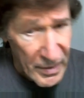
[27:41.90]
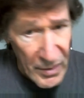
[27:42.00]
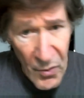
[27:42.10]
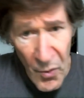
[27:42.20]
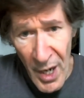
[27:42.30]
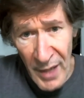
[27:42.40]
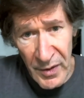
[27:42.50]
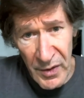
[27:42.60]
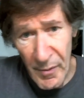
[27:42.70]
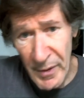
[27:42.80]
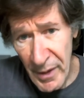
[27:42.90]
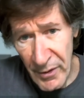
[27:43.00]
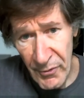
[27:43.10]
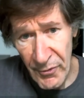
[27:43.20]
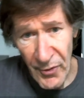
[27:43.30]
watch us Monday
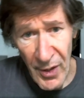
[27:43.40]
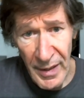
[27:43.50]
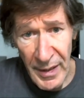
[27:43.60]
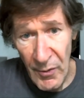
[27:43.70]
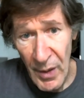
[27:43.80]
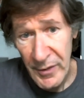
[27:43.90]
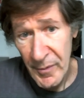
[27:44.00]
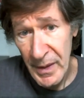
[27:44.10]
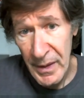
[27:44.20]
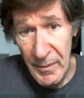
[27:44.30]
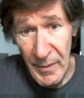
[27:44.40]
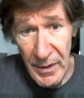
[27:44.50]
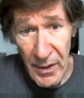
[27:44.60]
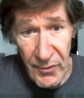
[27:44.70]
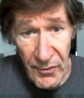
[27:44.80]
through Friday. Watch me Monday
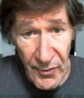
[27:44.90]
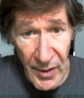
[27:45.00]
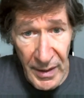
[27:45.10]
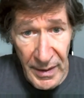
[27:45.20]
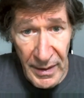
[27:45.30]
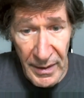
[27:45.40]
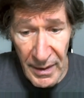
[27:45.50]
through Friday.